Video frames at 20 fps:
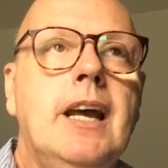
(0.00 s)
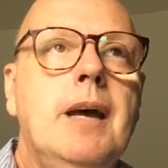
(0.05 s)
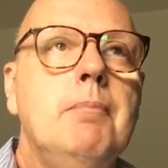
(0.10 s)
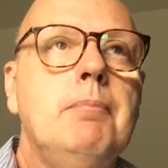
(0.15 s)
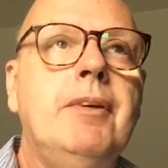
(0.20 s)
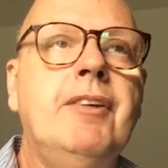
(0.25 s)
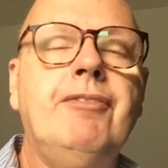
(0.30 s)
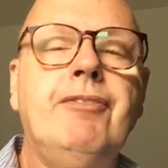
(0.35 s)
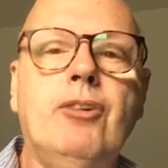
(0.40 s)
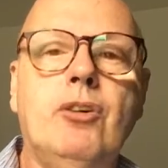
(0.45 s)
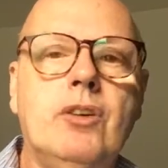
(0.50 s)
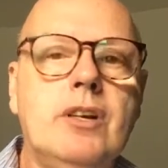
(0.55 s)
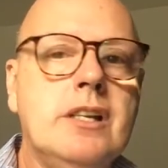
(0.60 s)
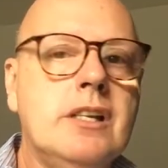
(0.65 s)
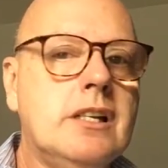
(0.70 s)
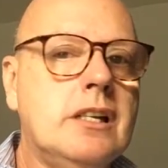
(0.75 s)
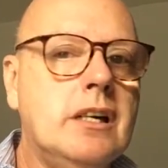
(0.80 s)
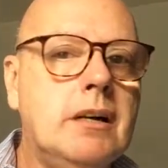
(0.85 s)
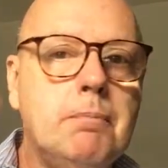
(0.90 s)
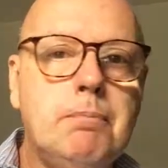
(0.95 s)
before I
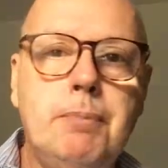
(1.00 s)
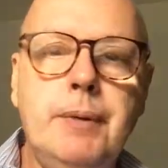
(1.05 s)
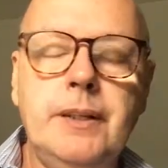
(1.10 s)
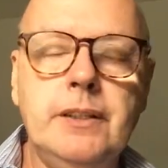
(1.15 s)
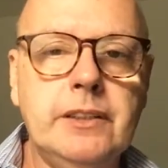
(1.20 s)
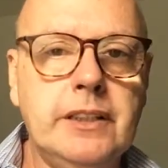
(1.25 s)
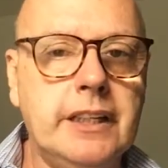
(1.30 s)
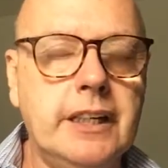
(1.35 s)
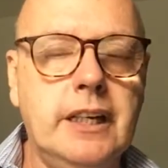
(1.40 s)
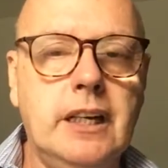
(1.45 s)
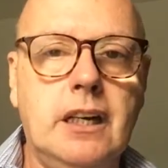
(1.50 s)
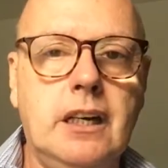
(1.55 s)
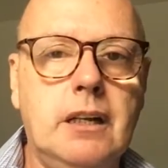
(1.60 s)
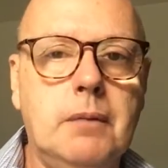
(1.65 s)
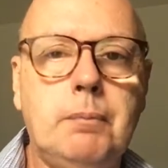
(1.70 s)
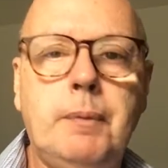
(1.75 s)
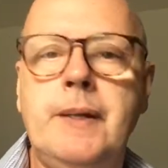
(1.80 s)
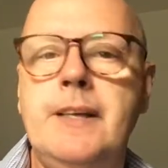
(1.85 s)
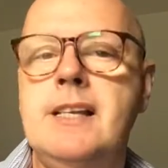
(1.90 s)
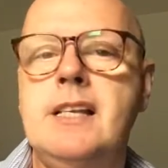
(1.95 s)
start building an art
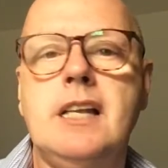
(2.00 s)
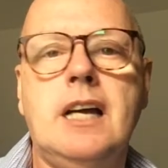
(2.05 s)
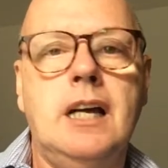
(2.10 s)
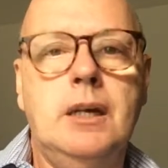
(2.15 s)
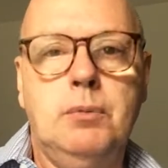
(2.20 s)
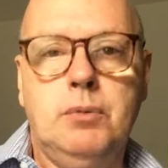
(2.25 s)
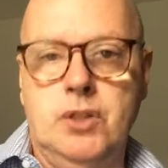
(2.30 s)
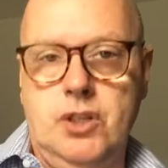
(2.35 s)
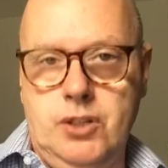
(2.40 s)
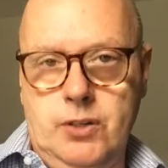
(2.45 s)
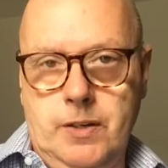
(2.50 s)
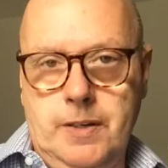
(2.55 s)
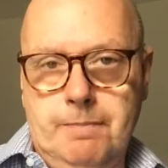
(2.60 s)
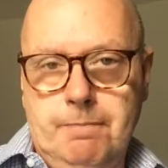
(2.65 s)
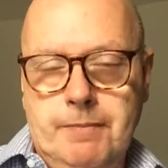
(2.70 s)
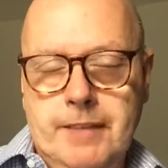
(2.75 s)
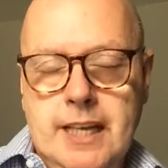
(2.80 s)
piece, I will do it.